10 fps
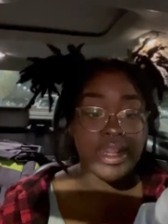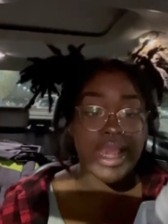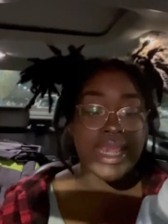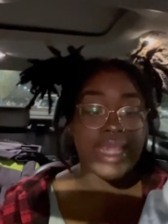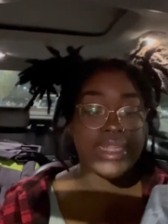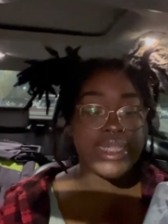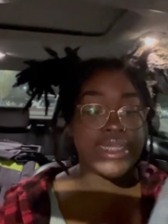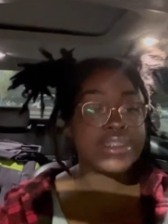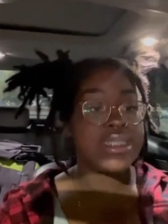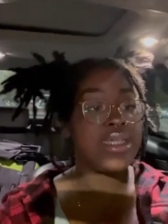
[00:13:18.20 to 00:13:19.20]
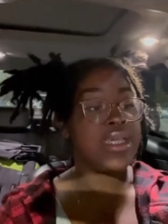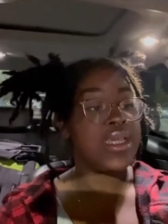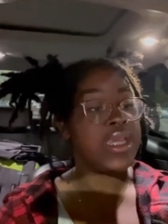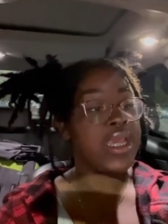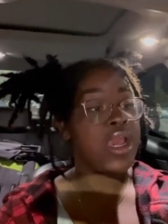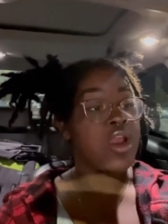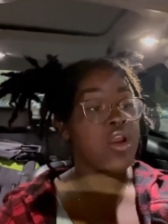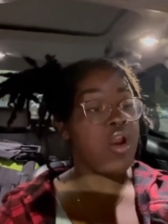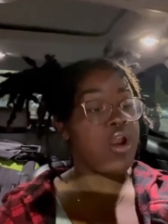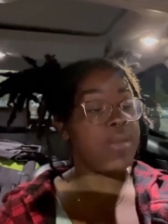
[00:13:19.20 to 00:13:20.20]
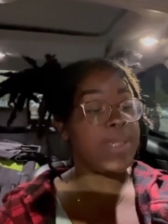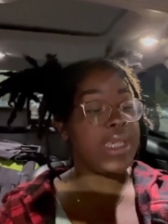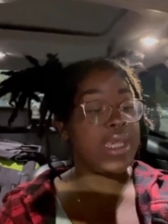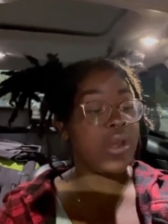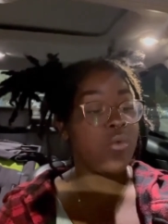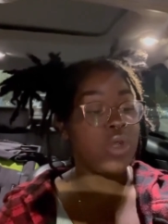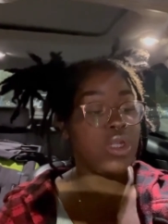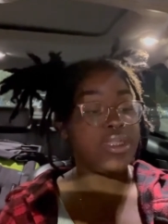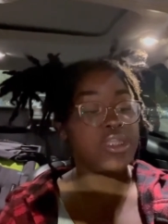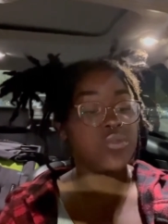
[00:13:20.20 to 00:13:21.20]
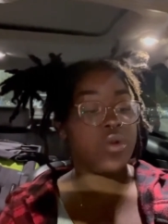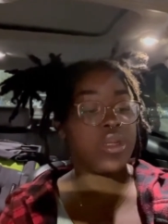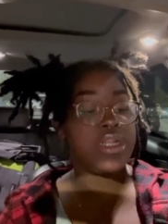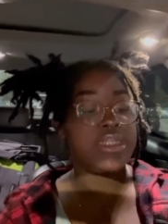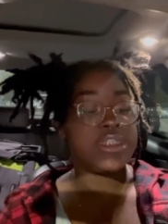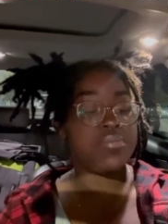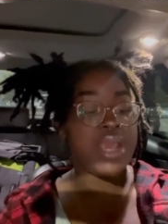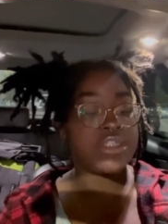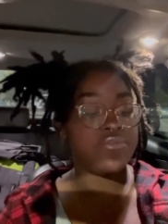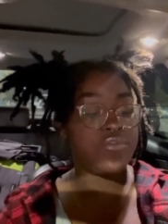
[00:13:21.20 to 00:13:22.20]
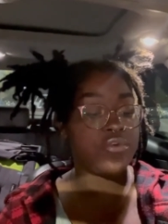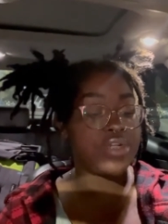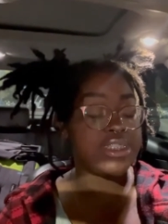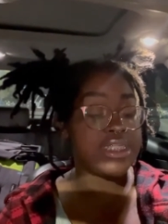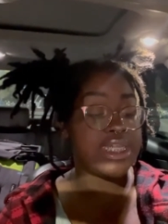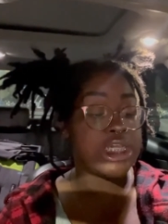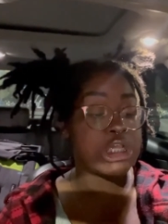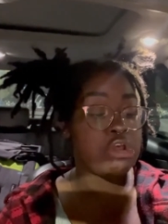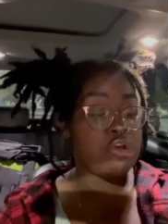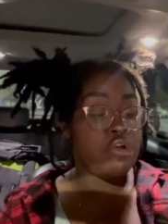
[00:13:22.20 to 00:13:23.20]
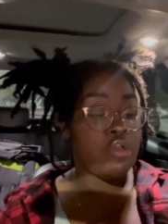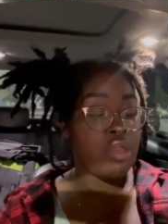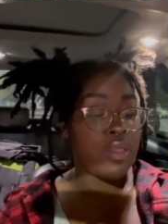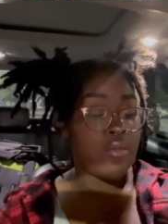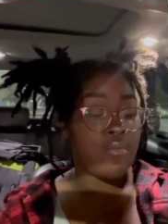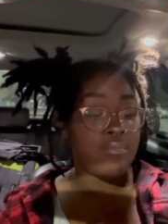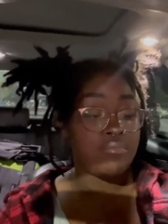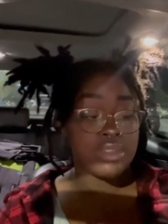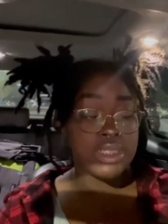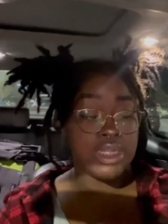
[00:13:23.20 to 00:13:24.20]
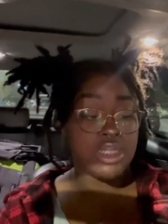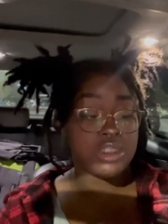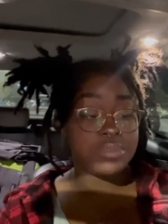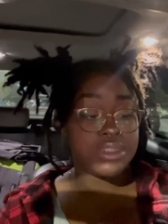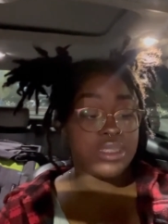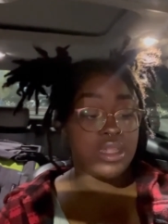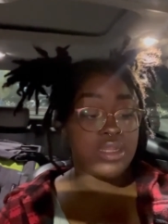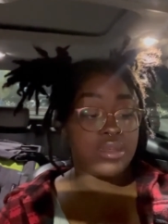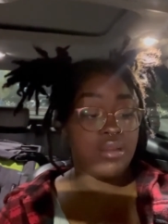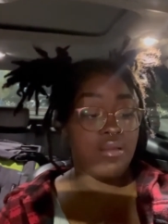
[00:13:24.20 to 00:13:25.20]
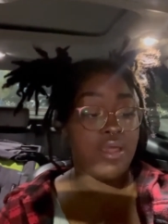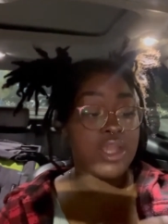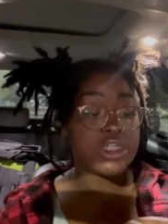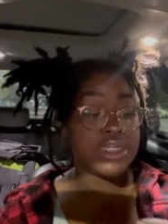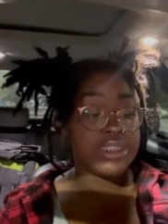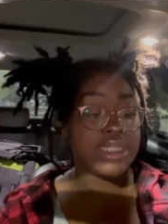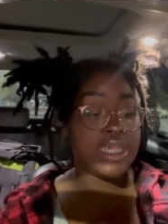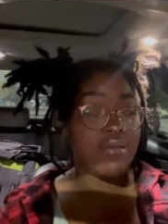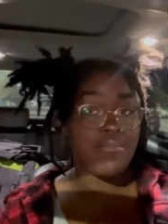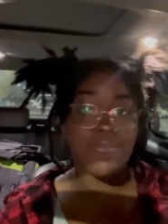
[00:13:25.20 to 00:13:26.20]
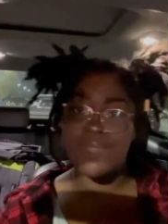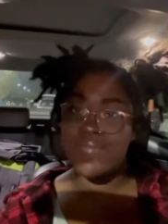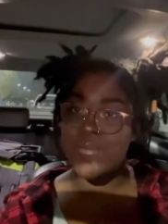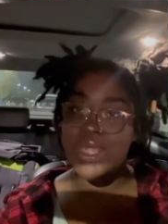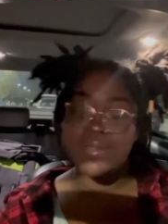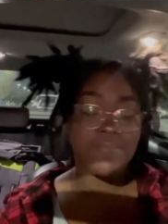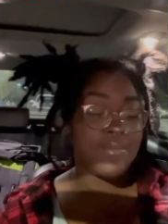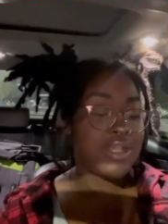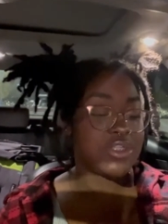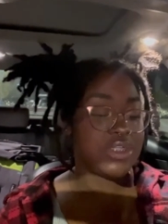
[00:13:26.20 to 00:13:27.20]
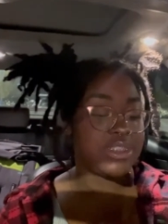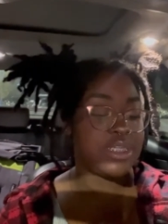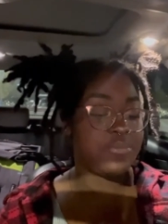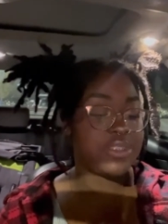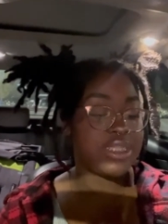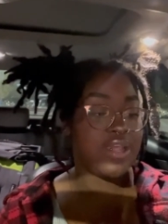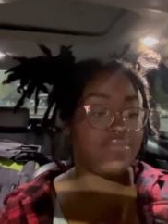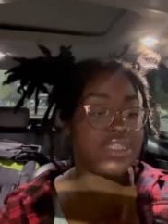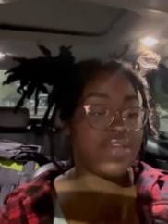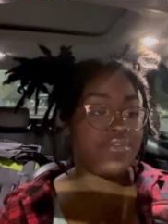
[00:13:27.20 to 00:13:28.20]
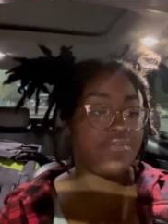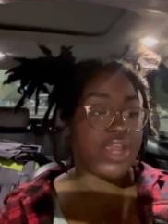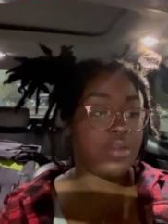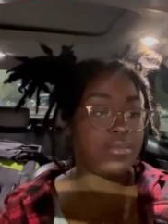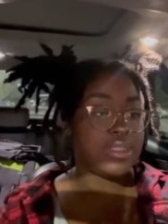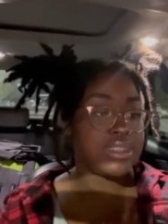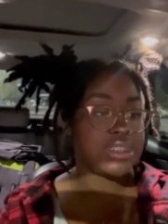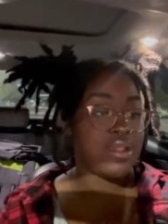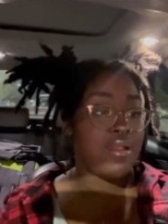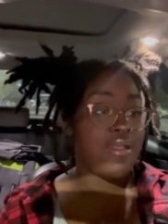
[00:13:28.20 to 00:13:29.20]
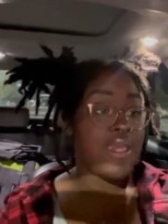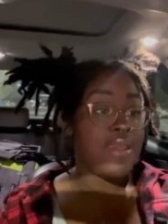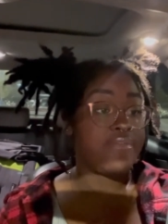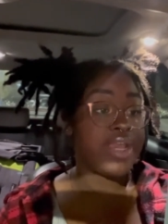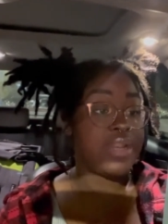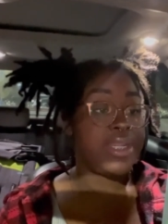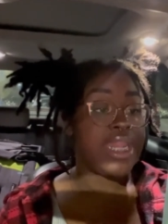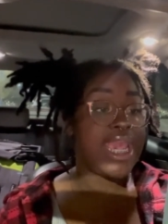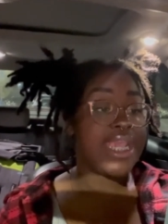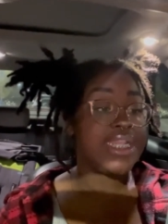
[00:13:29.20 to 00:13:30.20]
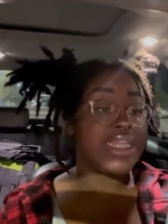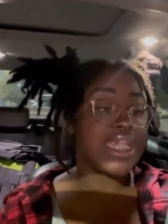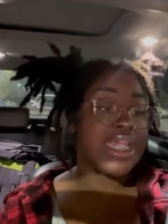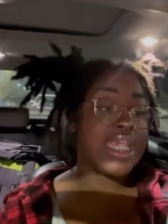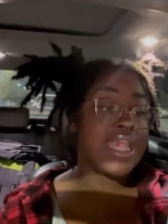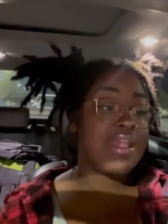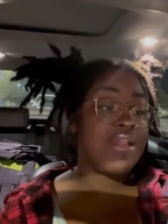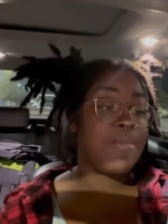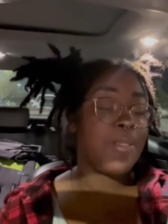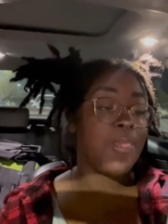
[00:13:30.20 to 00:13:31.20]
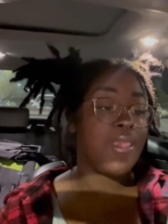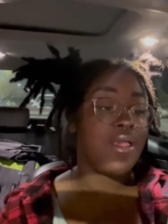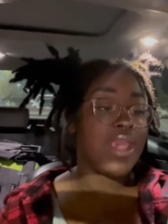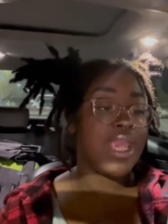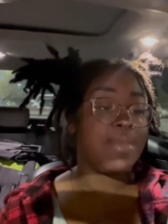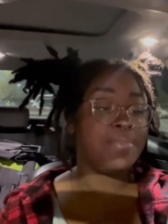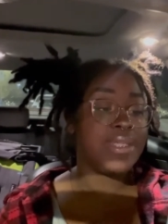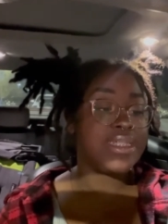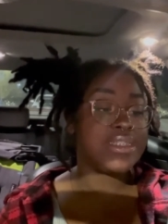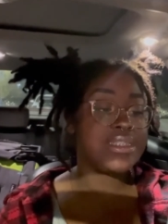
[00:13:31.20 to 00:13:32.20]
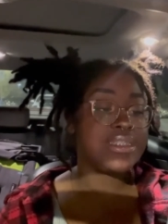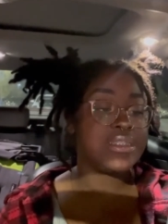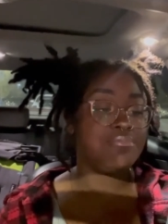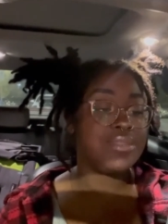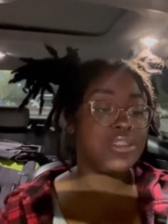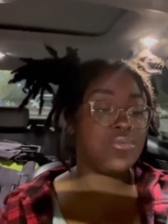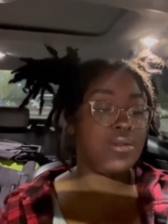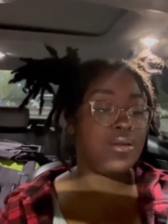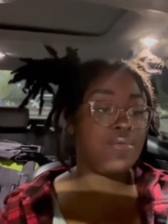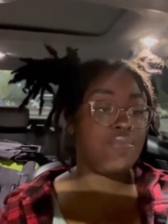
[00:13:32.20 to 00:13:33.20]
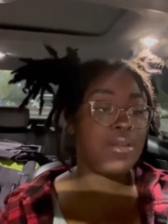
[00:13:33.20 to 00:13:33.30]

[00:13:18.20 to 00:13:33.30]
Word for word: I got this Karma Wellness Water. This is passion fruit green tea. said 100%, 110, what? 110% of seven vitamins. Vitamin A, D, E, and B6 and B12.